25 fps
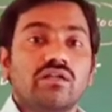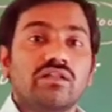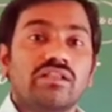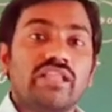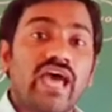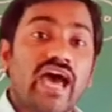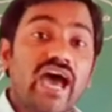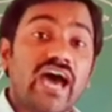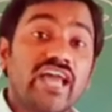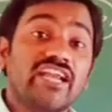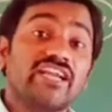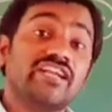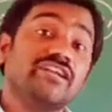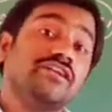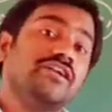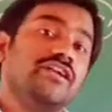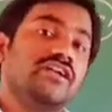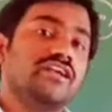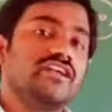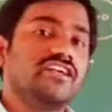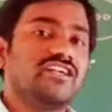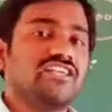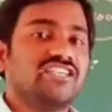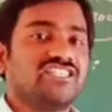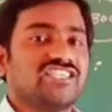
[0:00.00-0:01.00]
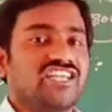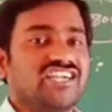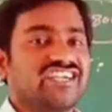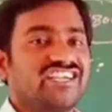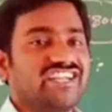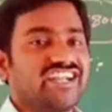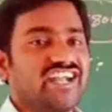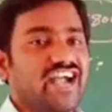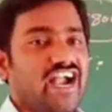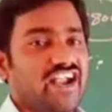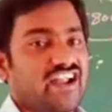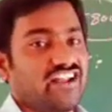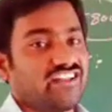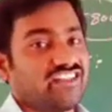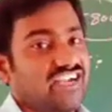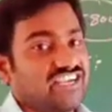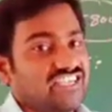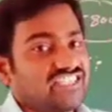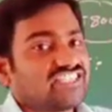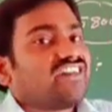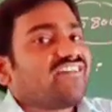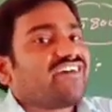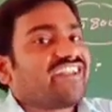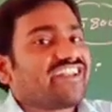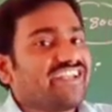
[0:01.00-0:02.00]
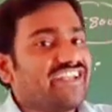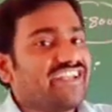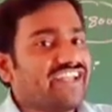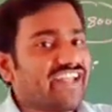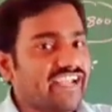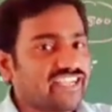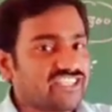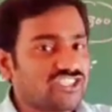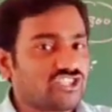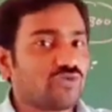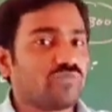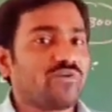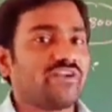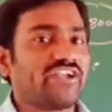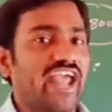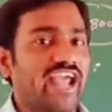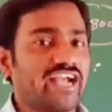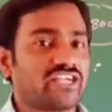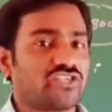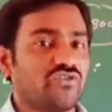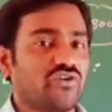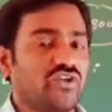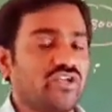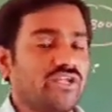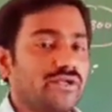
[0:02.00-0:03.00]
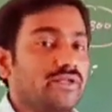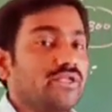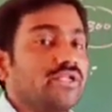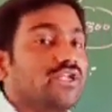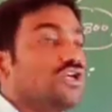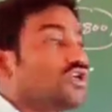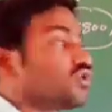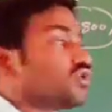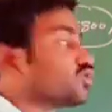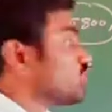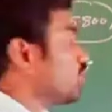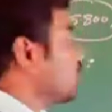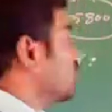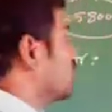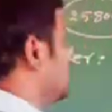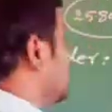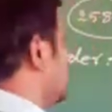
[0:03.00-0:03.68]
they are in descending order. That is our next bit actually. So